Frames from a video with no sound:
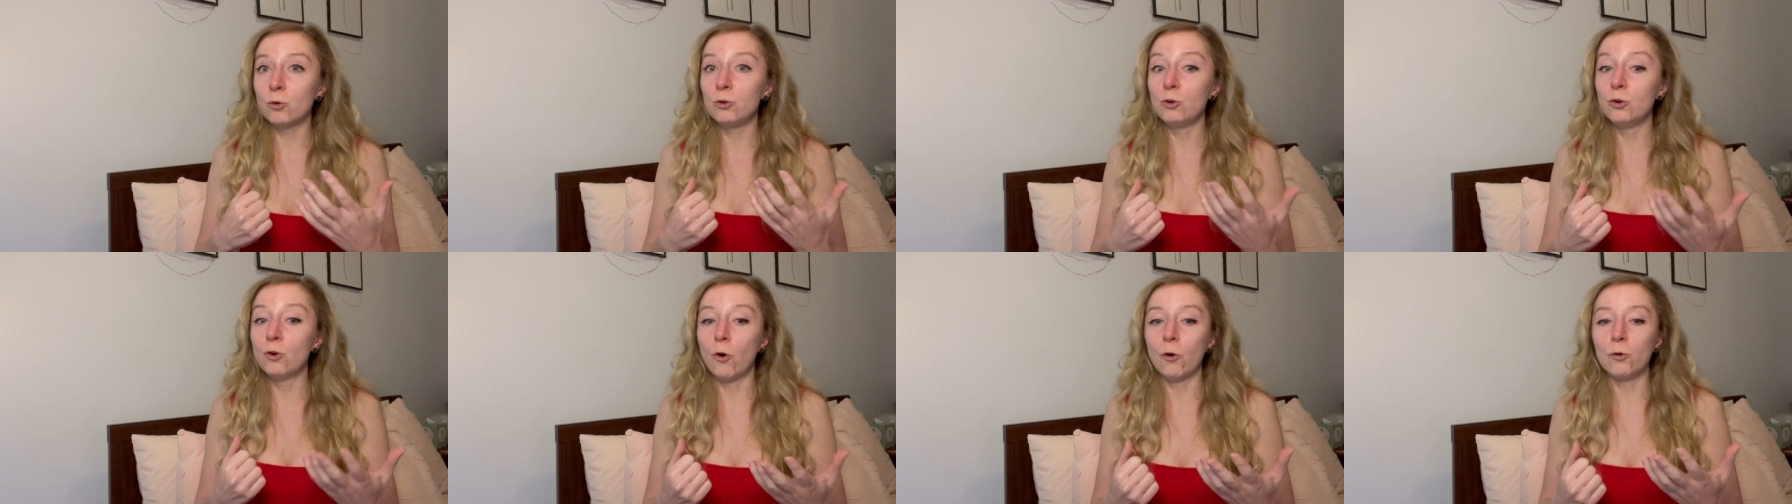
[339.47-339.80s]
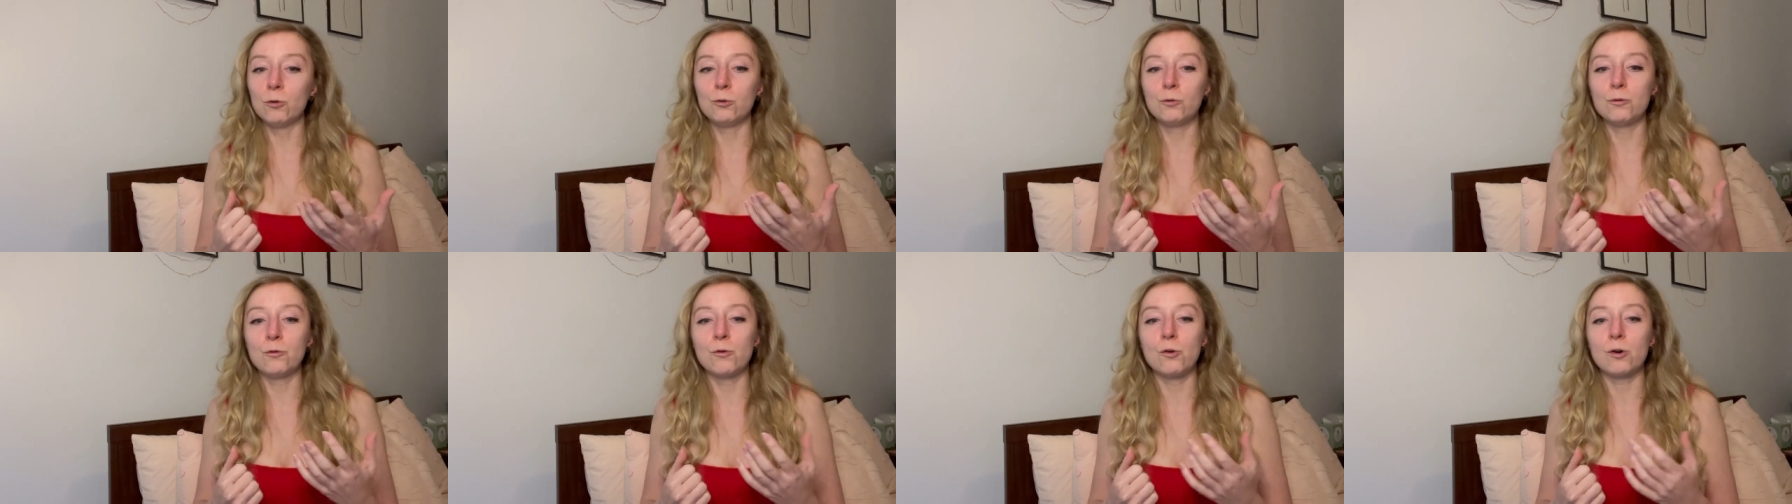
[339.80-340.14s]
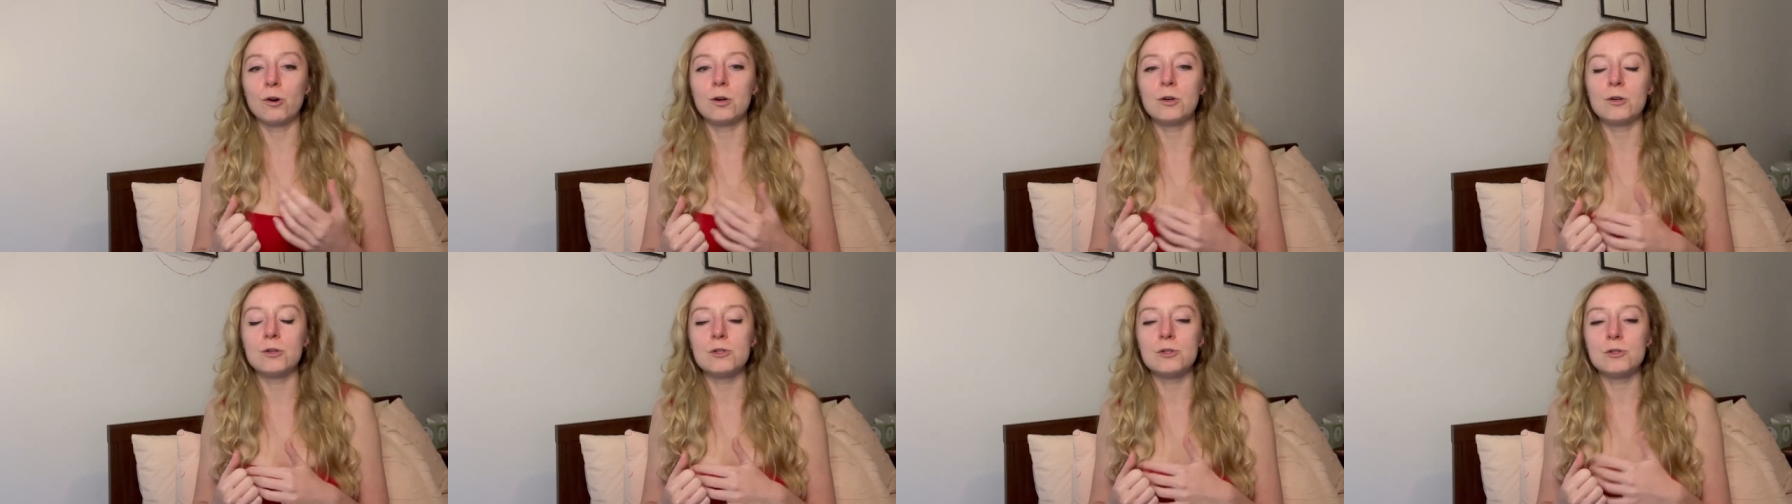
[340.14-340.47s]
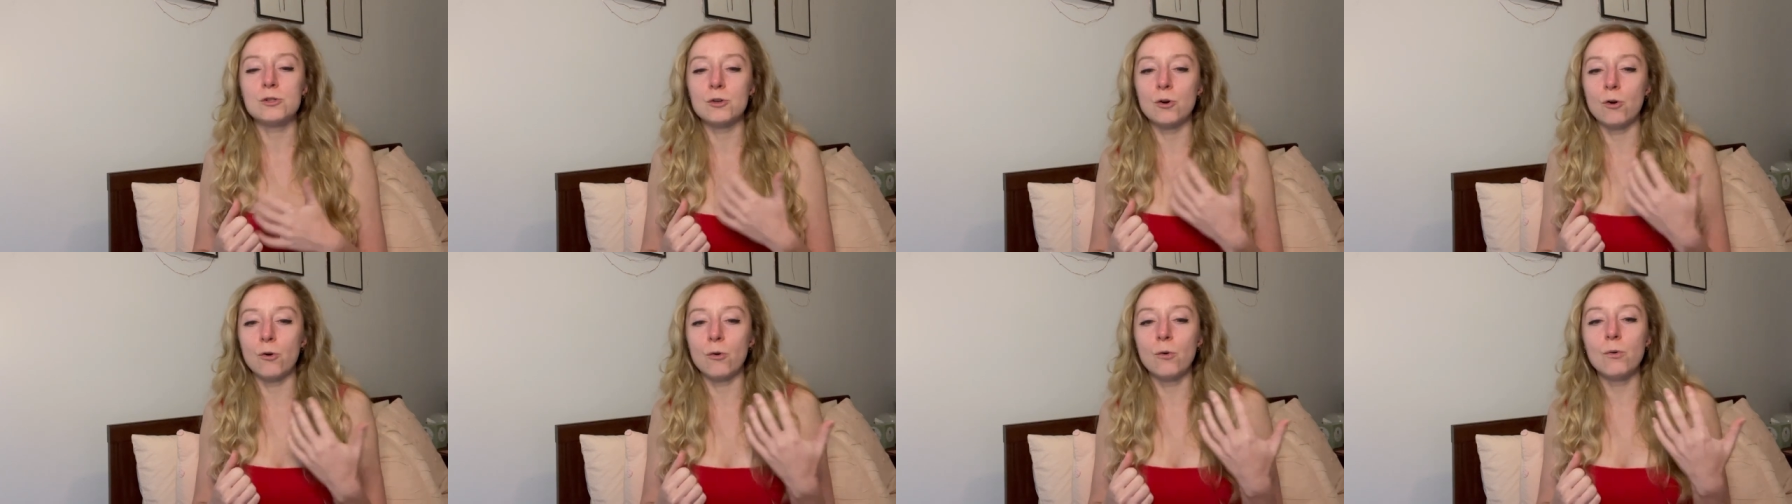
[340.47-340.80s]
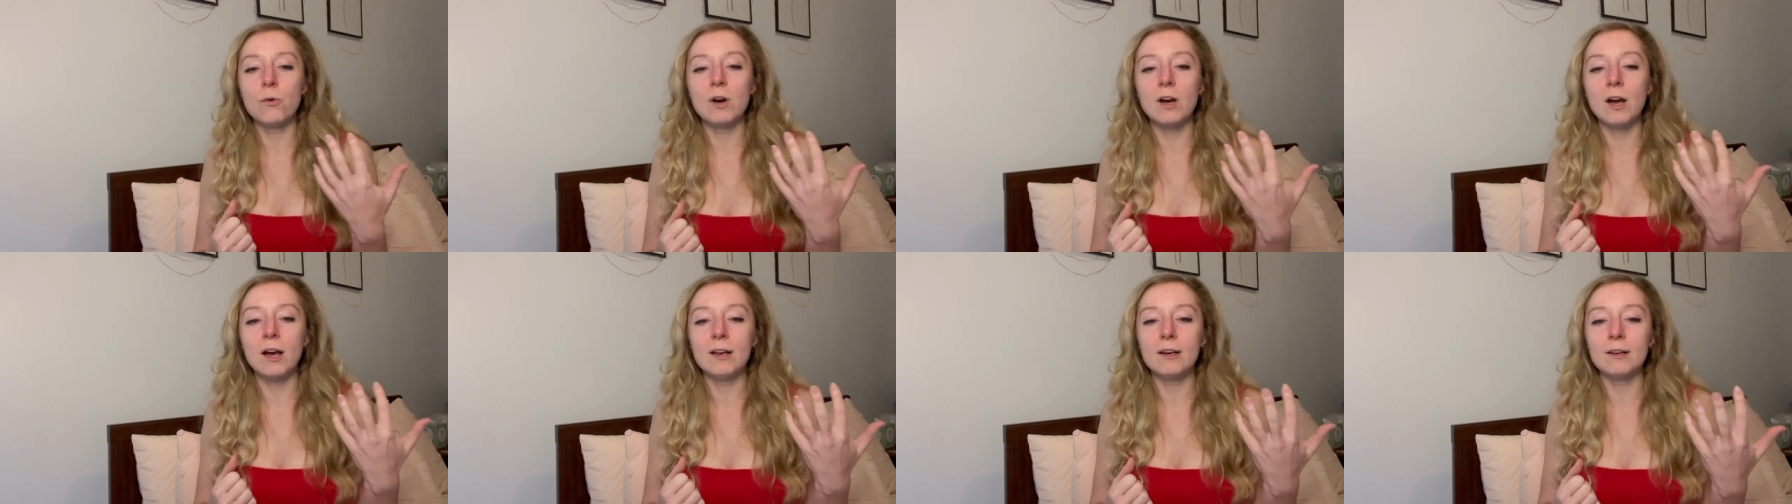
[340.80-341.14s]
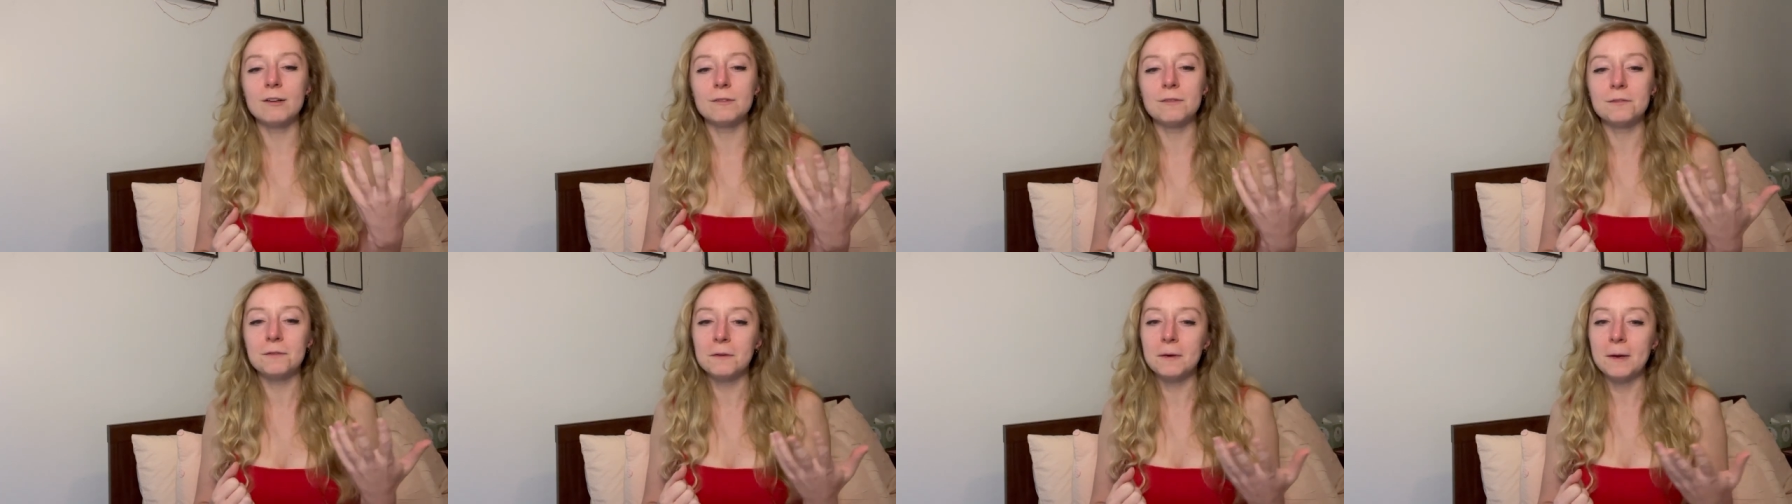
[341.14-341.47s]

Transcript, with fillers: known for so kind of